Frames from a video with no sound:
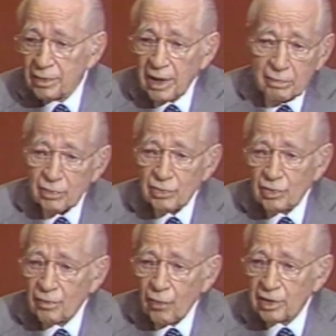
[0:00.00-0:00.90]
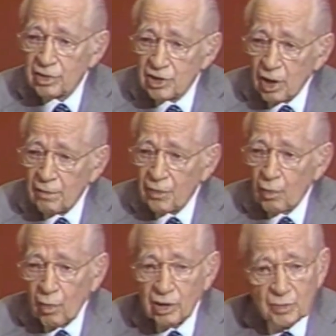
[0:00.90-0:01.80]
the interest of
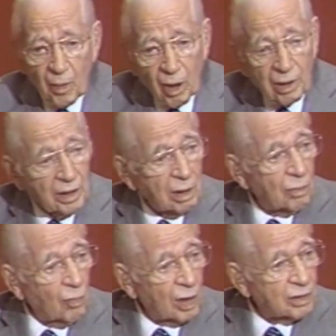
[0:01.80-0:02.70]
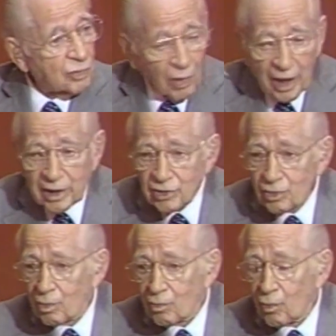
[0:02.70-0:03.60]
oneself or one's party or one's
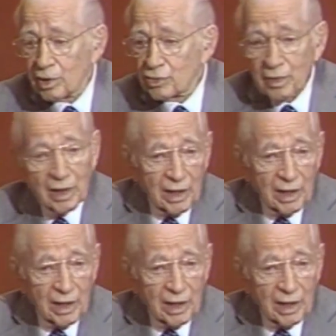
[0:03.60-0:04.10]
race or one's